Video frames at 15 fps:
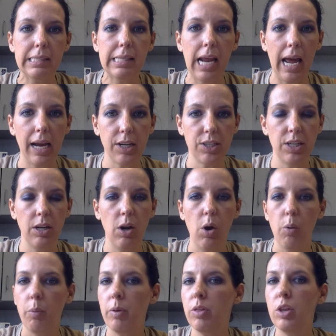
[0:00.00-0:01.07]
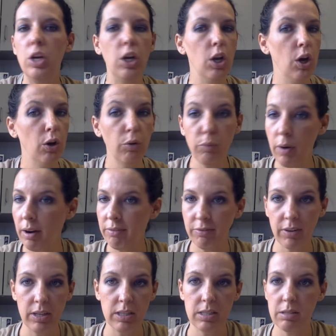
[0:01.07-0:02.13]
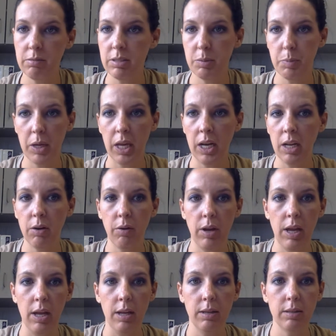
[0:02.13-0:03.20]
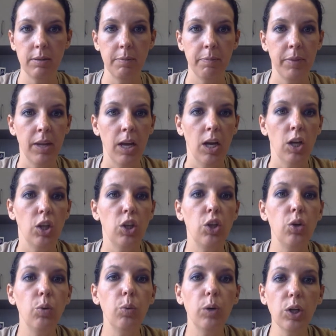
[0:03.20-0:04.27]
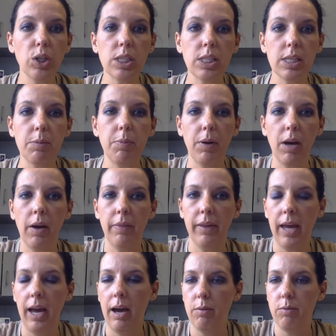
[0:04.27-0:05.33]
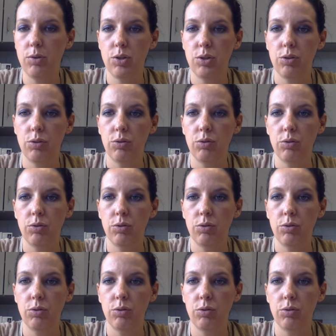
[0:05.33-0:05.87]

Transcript: action with no reference to its beginning or end. You were sleeping on the couch.